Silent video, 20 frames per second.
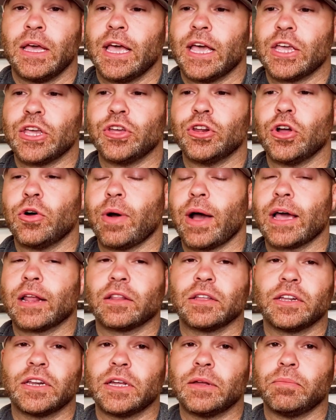And
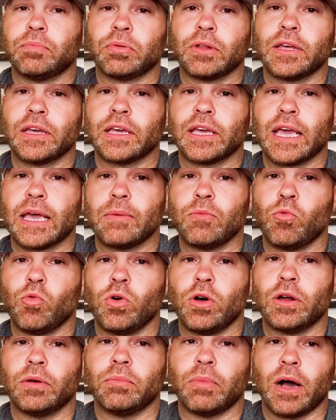Adley didn't play in game
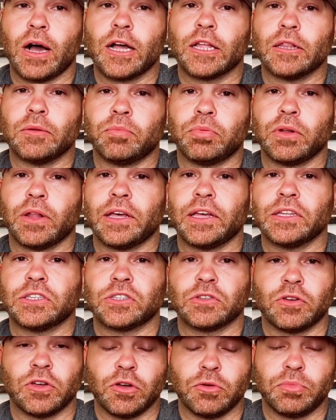1 behind the plate,
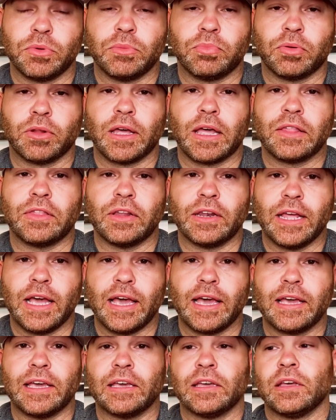so he'll be playing
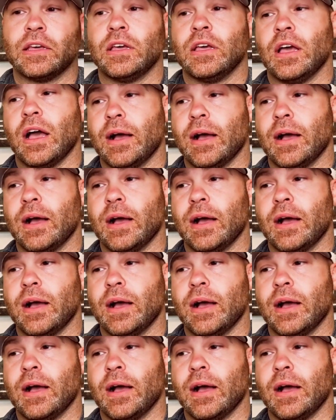today.